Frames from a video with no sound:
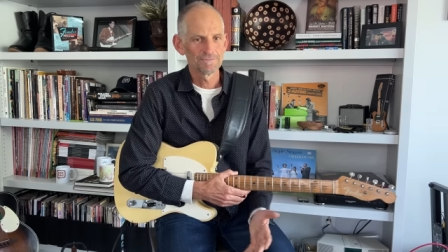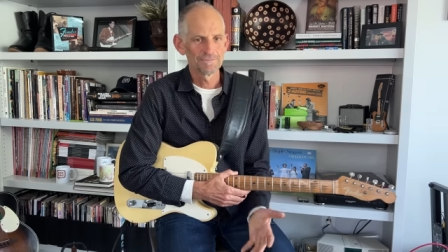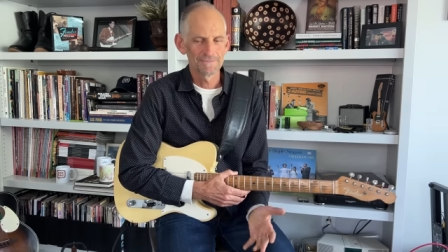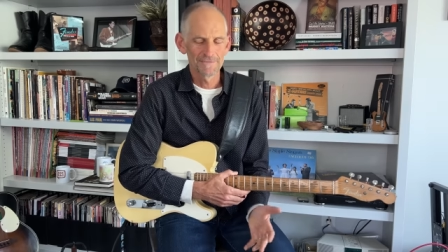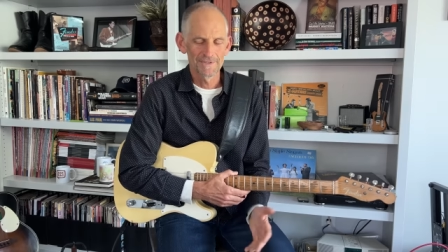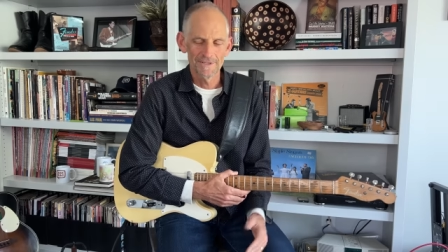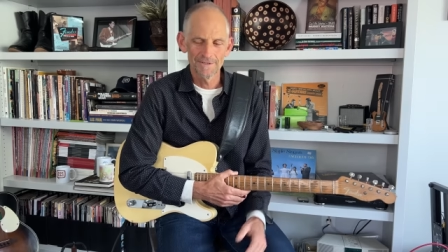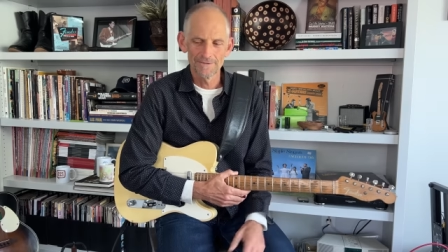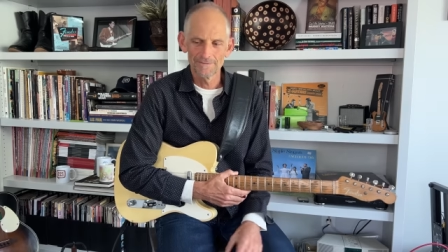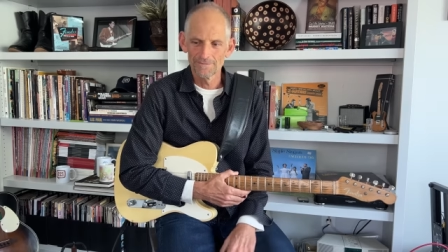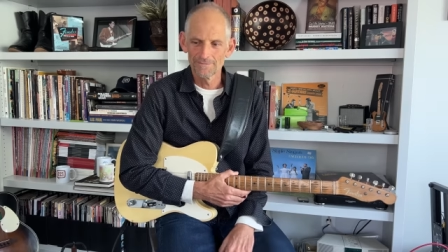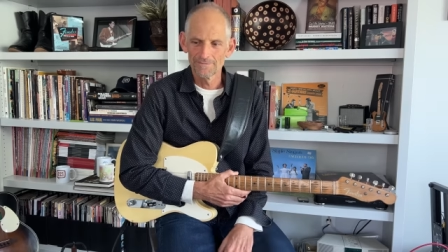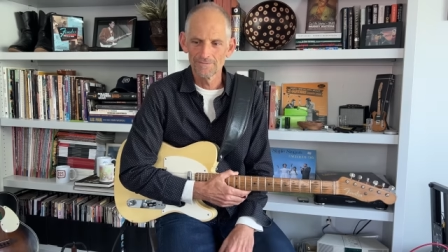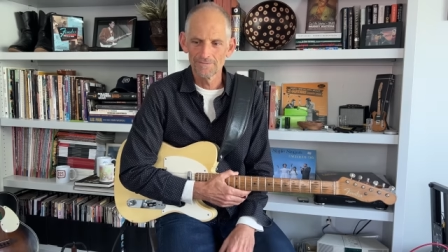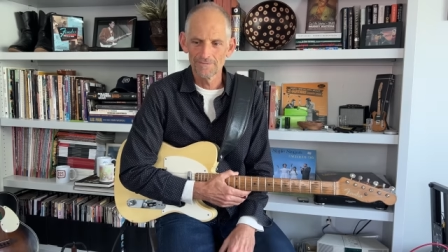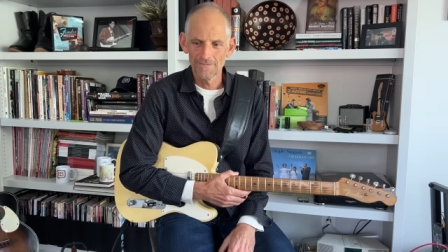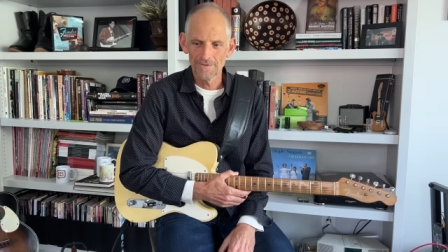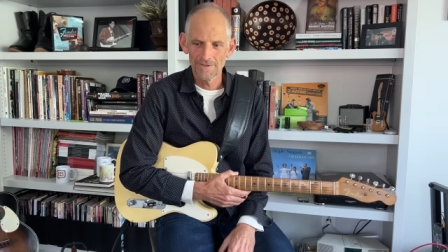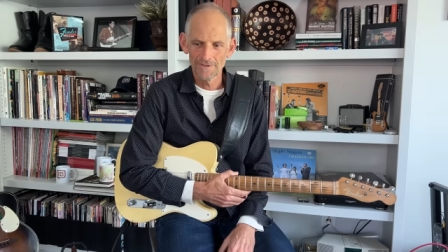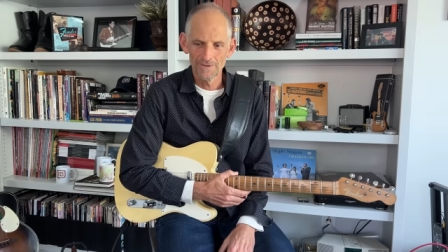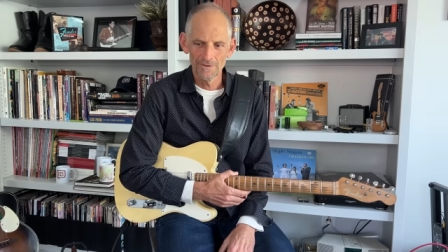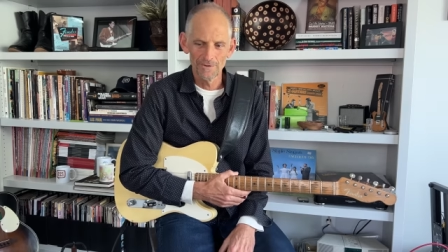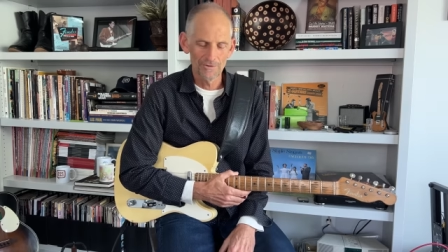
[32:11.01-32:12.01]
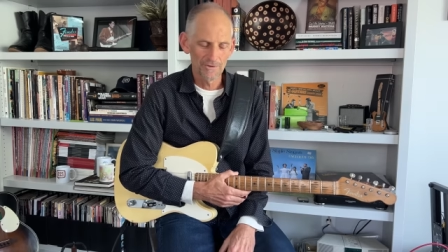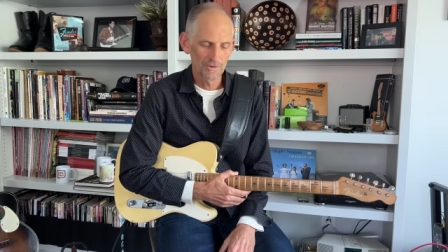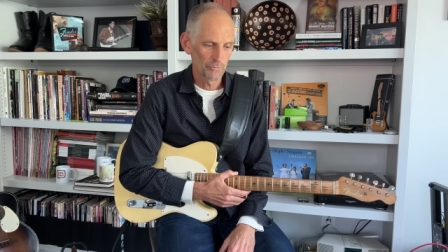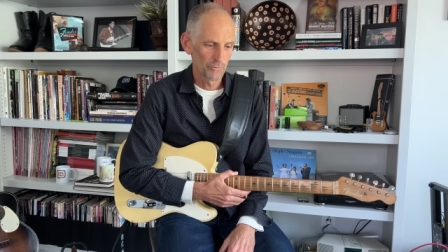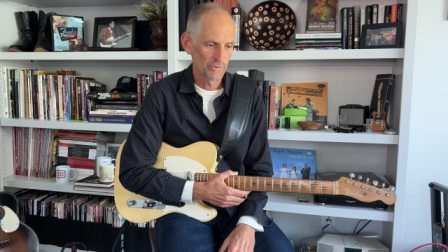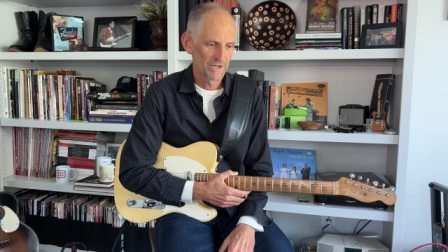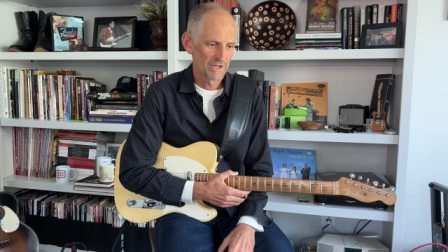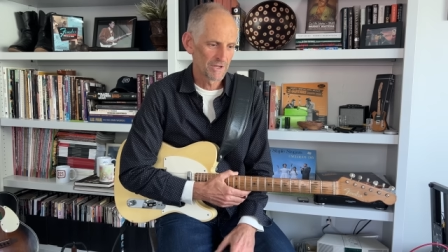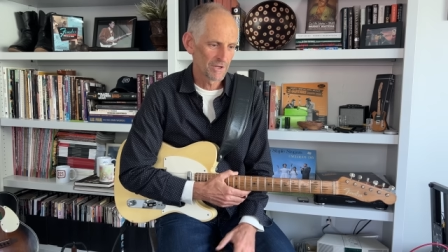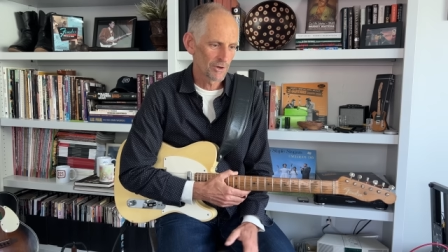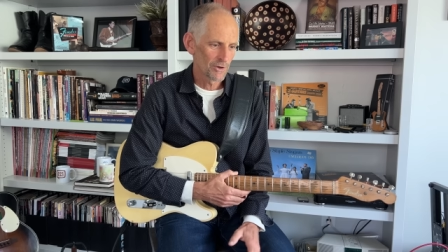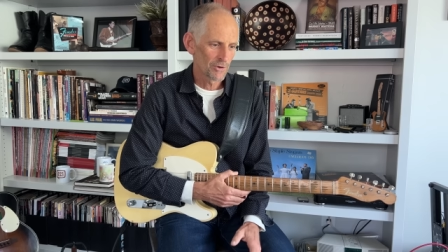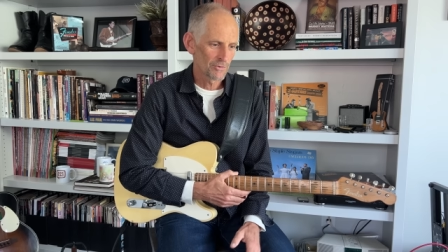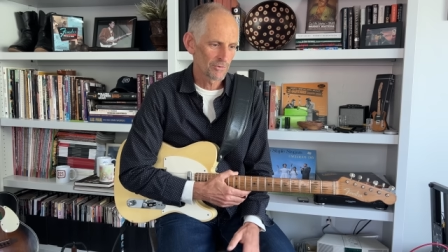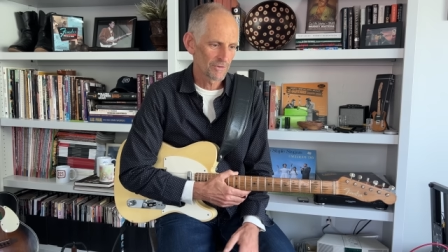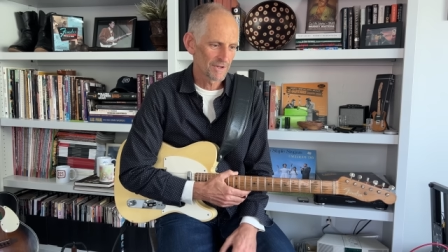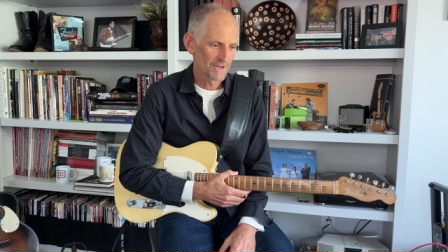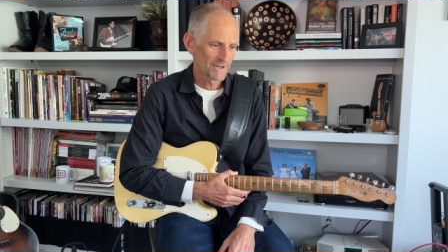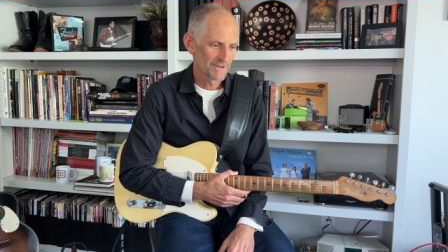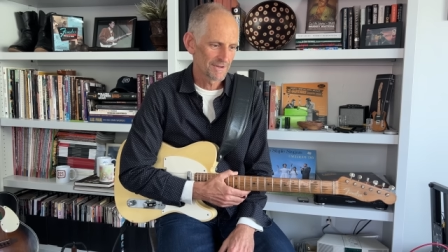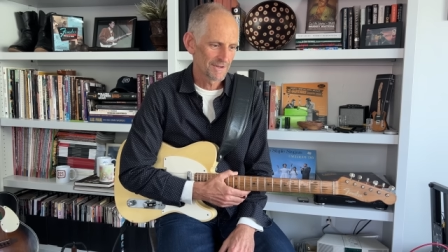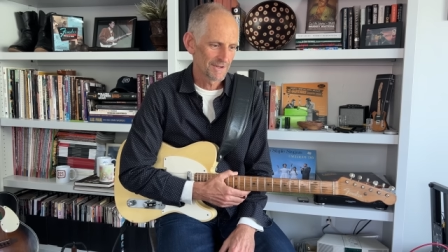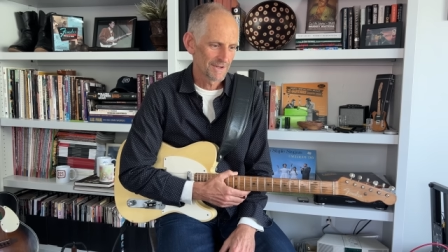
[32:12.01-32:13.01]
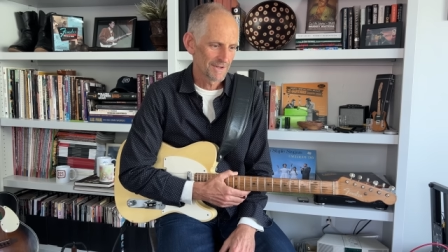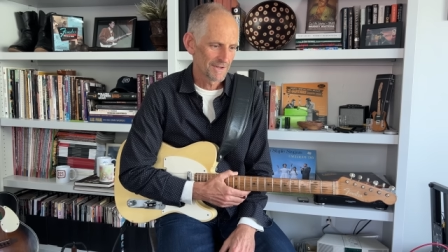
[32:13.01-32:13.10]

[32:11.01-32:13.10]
that you know that we know that